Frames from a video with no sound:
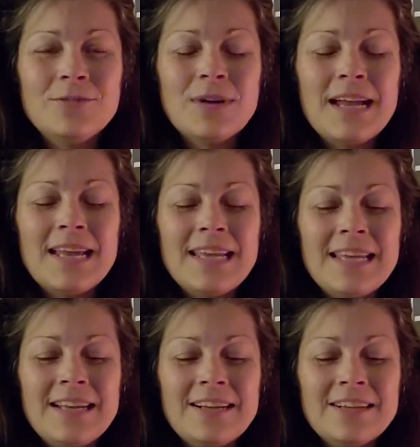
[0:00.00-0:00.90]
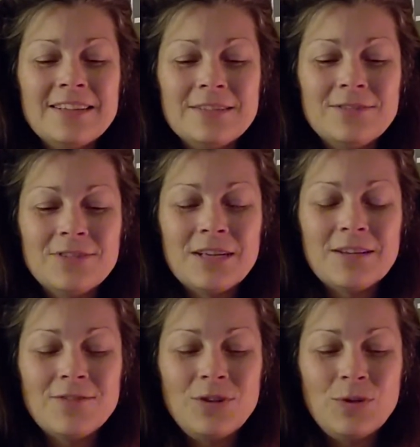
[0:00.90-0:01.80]
right here in front
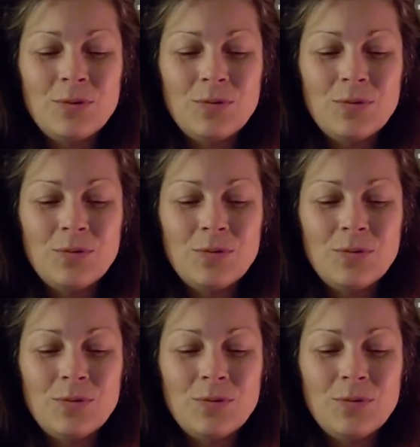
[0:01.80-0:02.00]
of you.